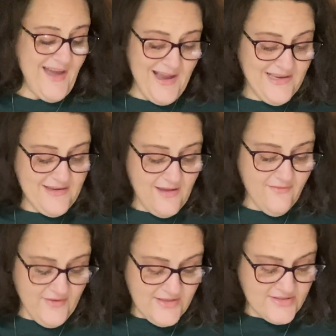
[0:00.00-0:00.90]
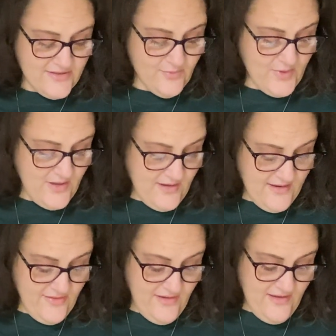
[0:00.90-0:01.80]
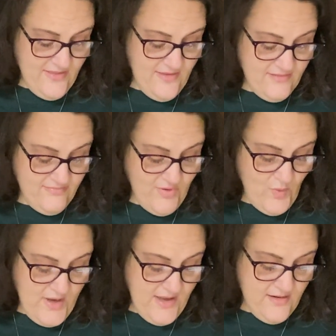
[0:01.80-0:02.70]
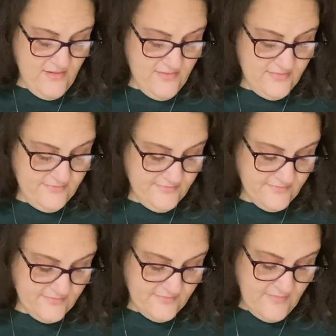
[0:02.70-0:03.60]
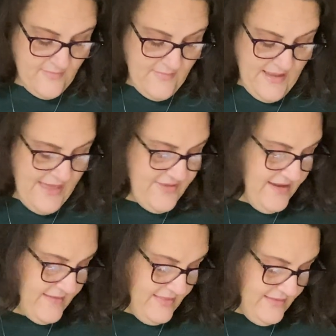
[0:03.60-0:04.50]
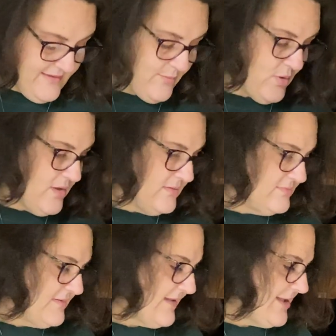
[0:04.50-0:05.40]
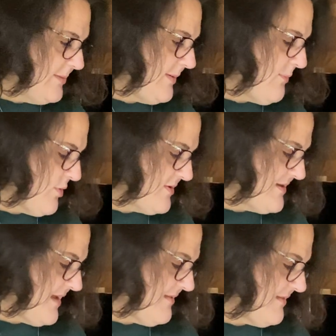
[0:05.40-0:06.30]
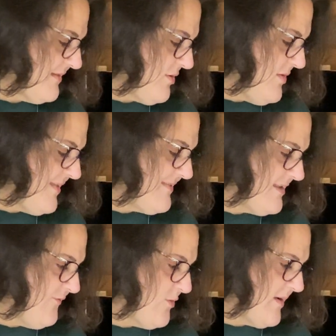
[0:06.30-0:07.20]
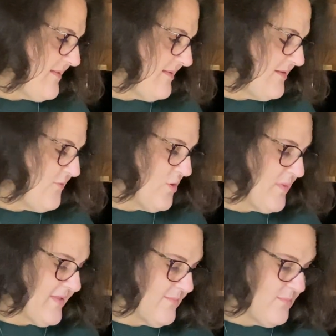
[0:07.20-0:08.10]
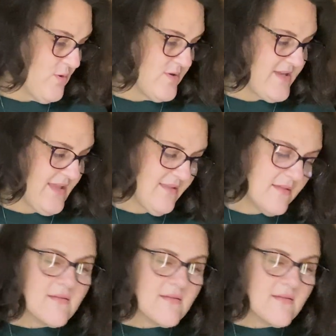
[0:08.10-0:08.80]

I did not finish this week, in the week. I think it's a little bit more dense. It's only 64 by 64, but it's more dense.